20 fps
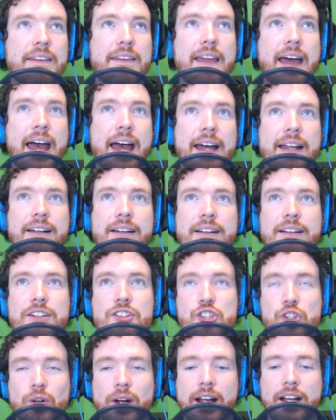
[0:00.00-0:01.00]
in that
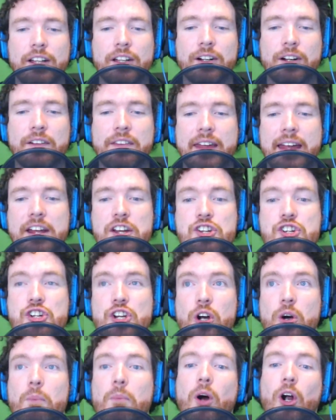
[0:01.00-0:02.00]
trailer, they
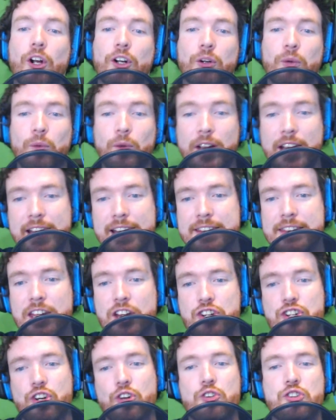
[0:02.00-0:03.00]
show Marguerite,
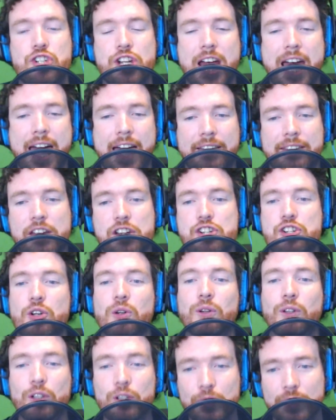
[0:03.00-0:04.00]
they show Jack, they
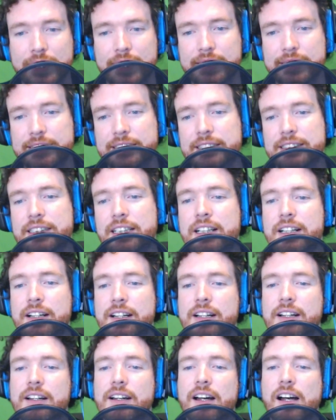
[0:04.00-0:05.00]
show Lucas,
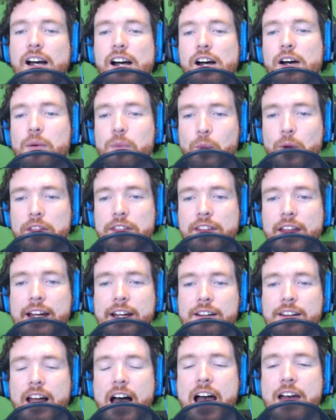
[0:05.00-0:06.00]
with
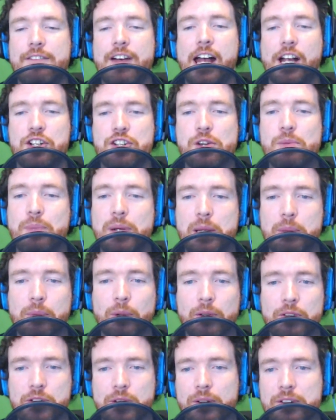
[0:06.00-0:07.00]
like live action
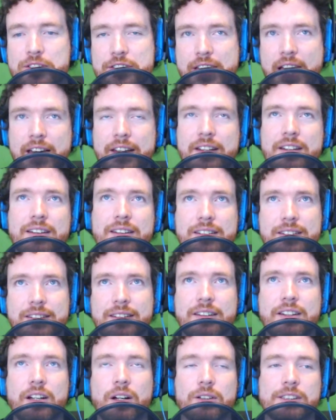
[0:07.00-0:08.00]
people. So it's not,
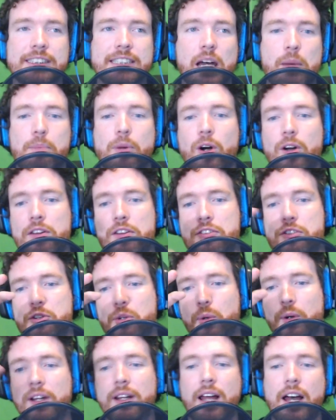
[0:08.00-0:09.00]
it's not part of the
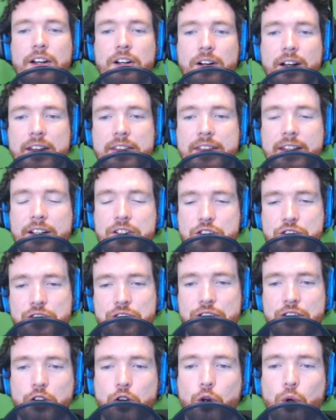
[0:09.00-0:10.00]
storyline or anything. It's
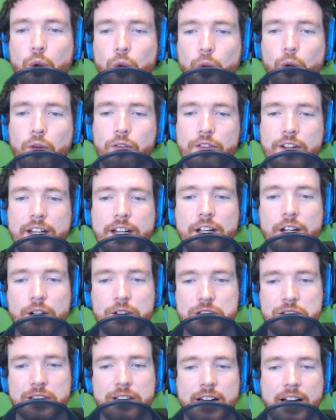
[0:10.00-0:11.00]
just a cool
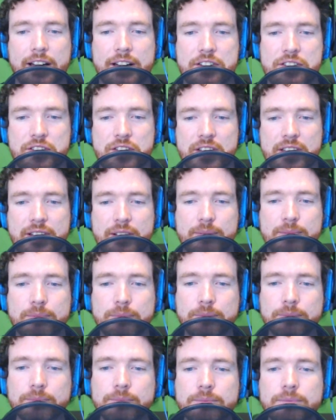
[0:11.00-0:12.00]
video to kind of see.
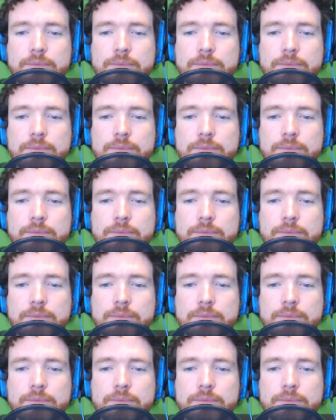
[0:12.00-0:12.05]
